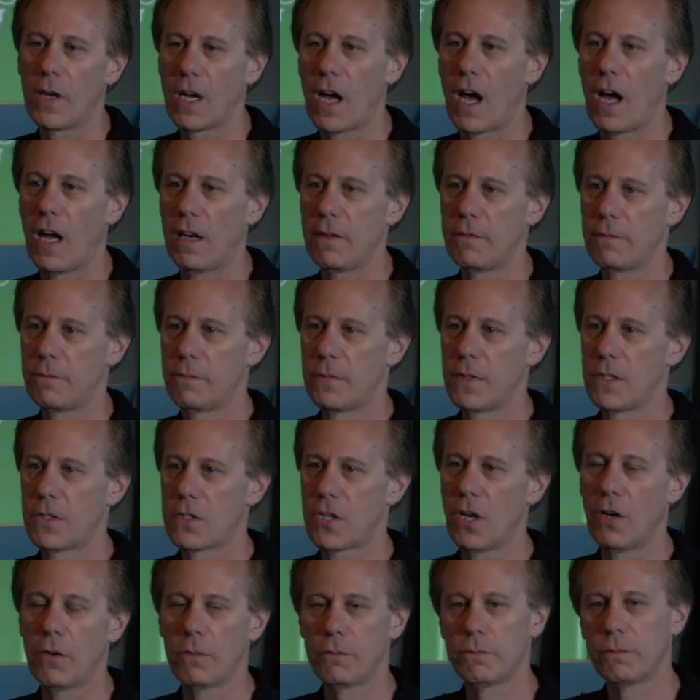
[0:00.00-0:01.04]
on.
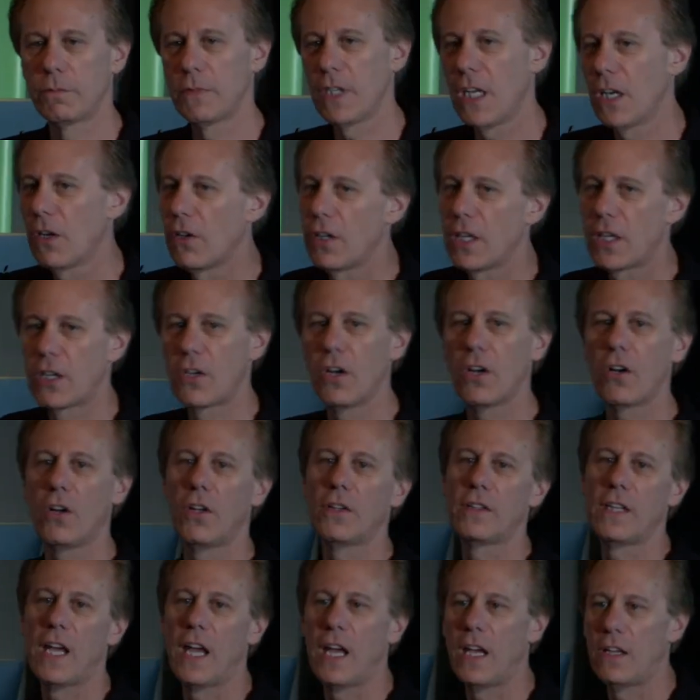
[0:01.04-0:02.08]
So, you know, the good
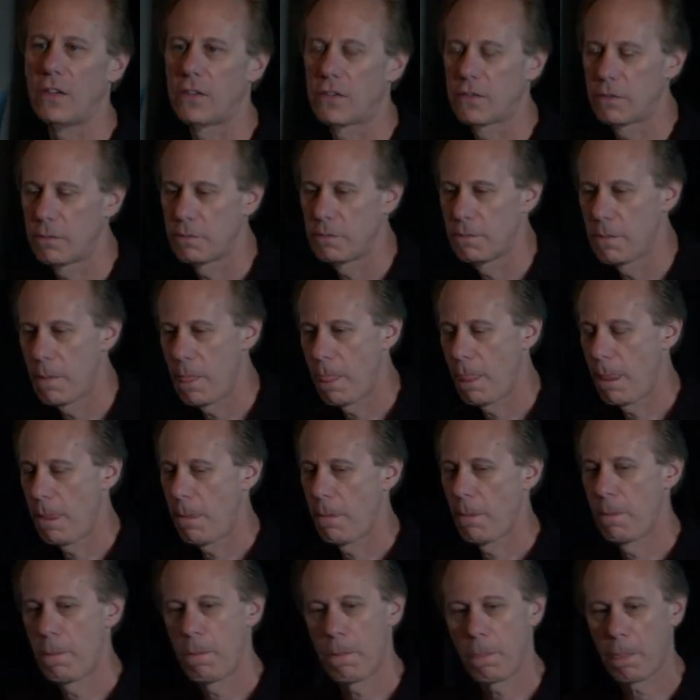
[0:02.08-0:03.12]
old days,
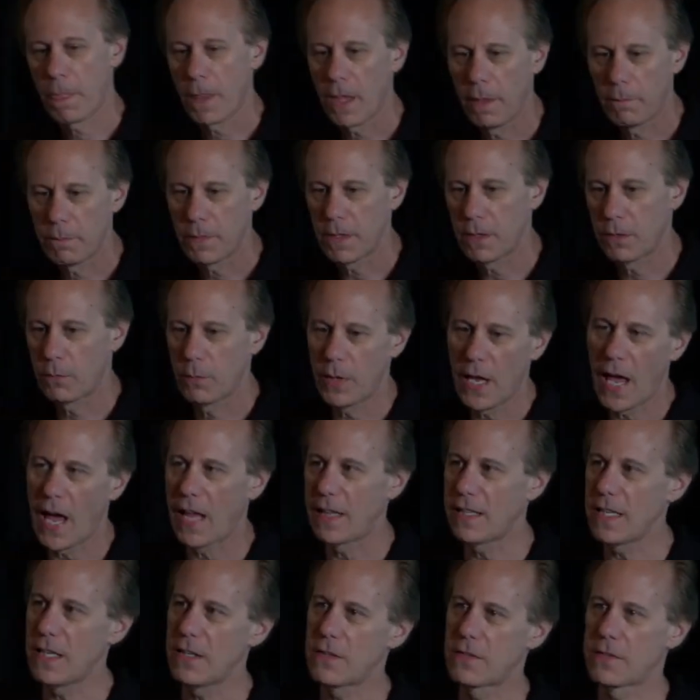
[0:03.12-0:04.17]
we
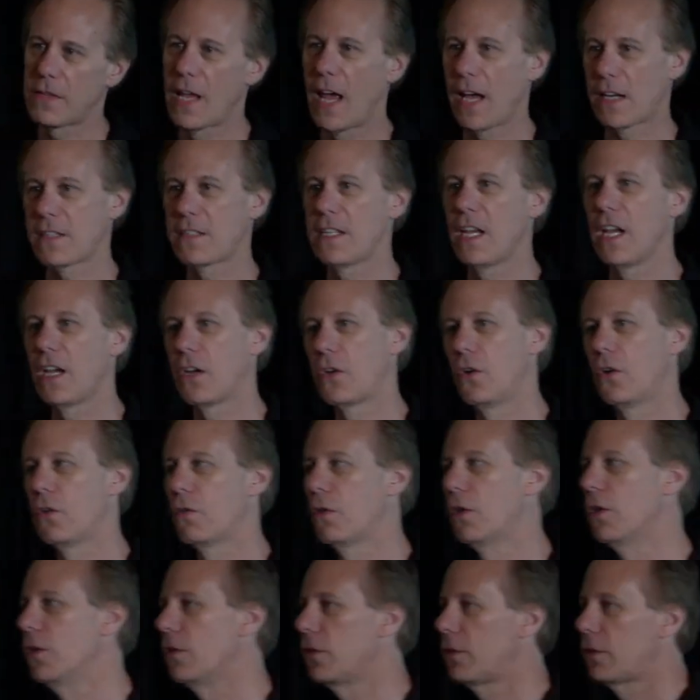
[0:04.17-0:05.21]
had these XSAN
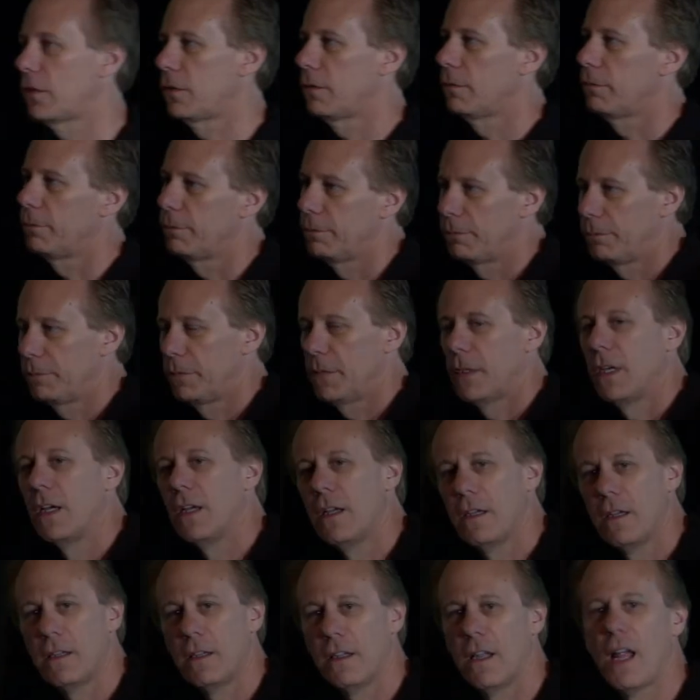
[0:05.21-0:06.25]
gurus.
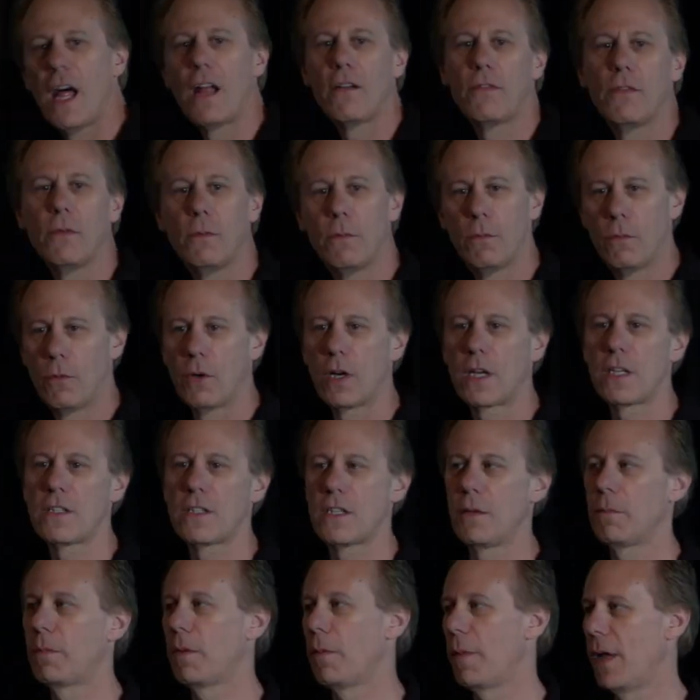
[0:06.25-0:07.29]
A lot of them work at
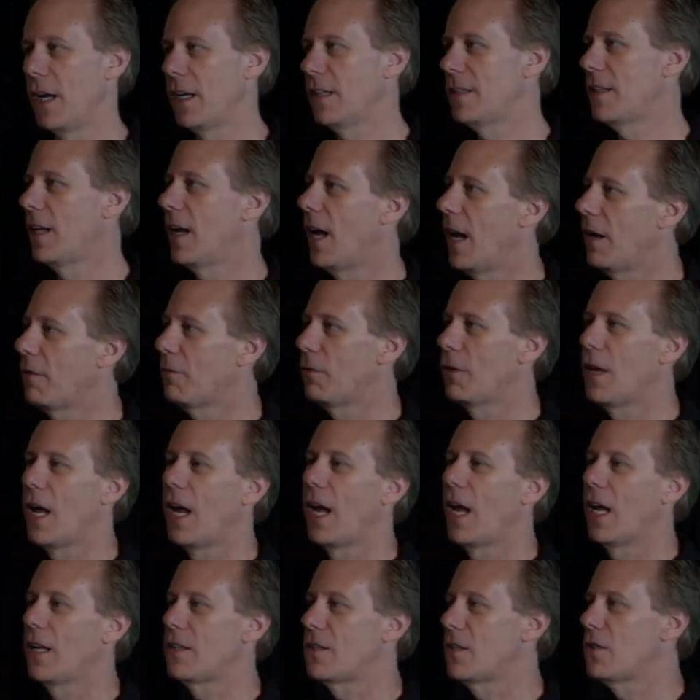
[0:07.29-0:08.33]
Implementing today. Renee
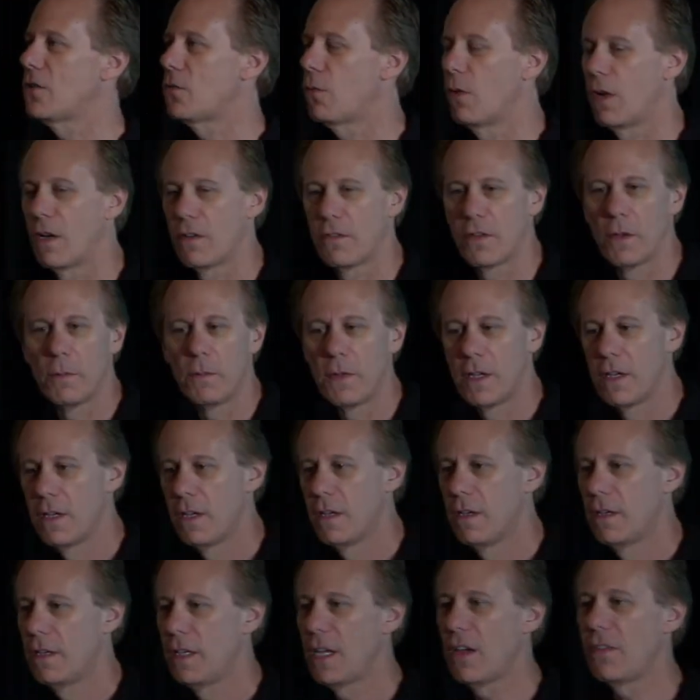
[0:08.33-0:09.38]
Hansen's one of them.
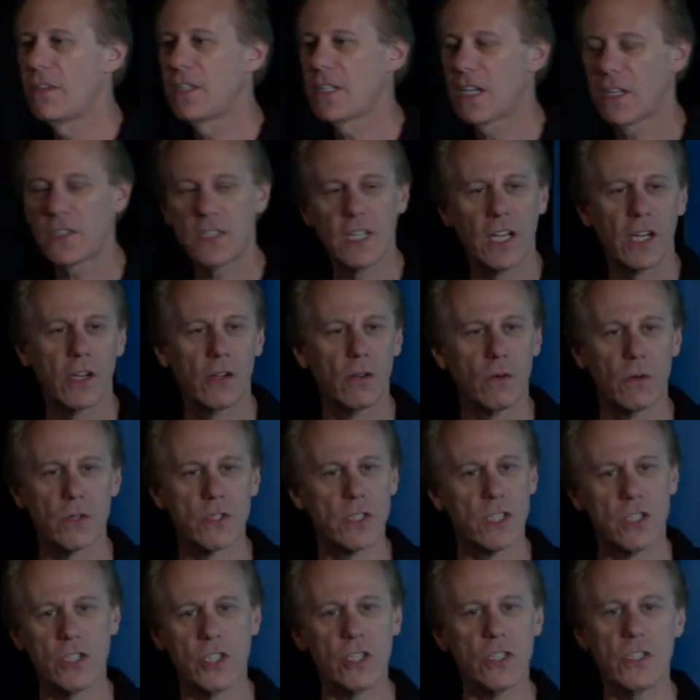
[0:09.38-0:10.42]
You have these XSAN gurus
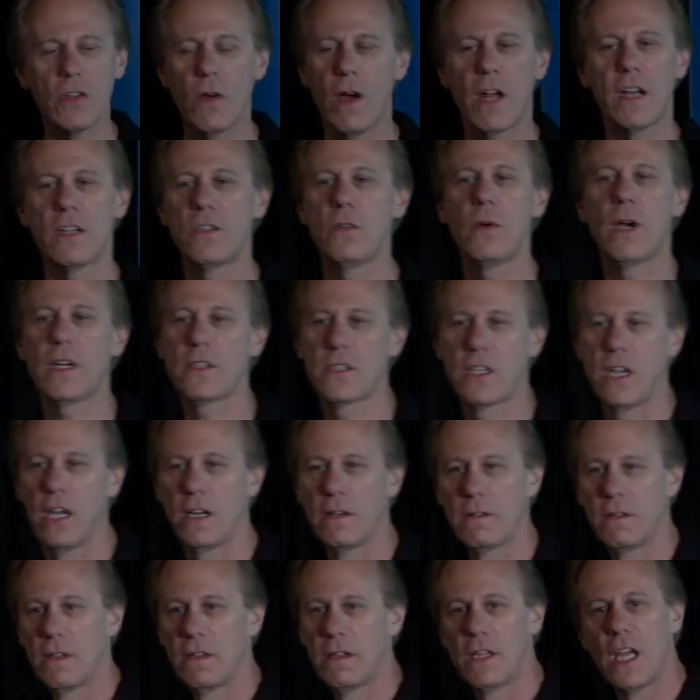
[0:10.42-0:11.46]
that just know how to do XSAN.
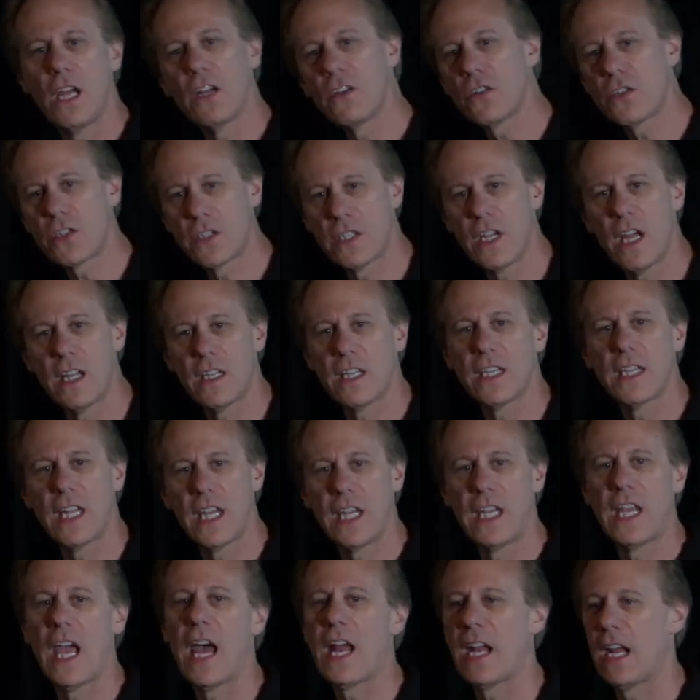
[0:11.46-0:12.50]
They understand it. They
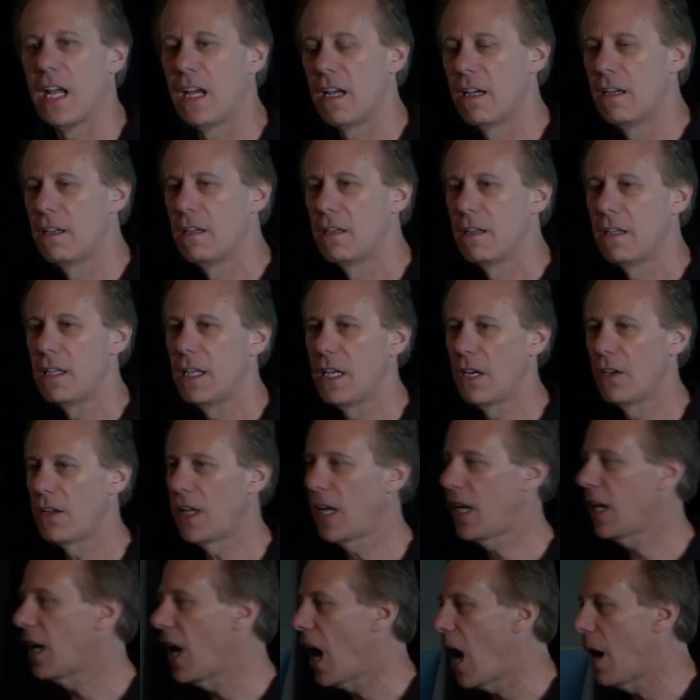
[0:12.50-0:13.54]
get it. You know, they
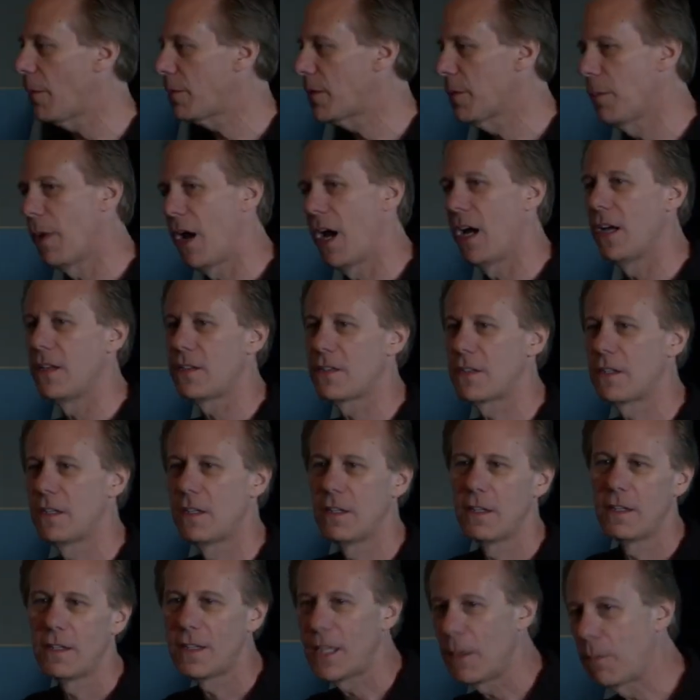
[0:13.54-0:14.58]
can optimize.
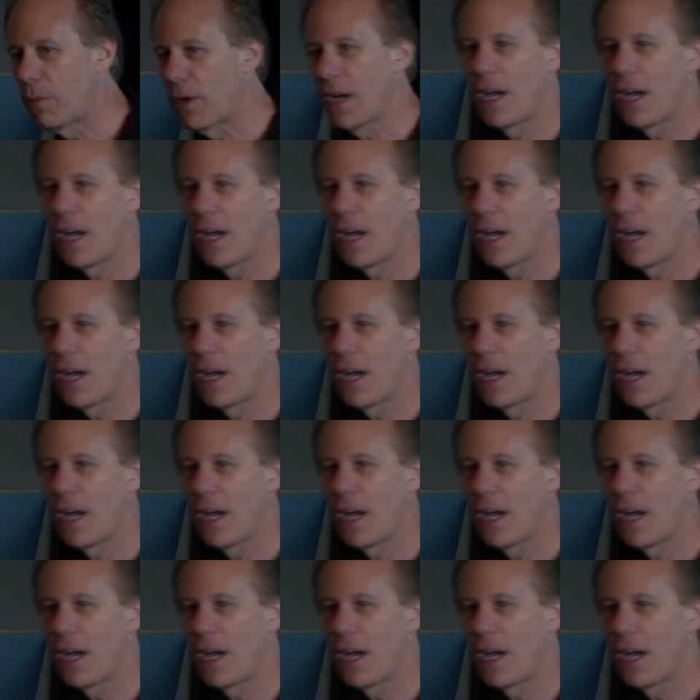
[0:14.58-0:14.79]
They bring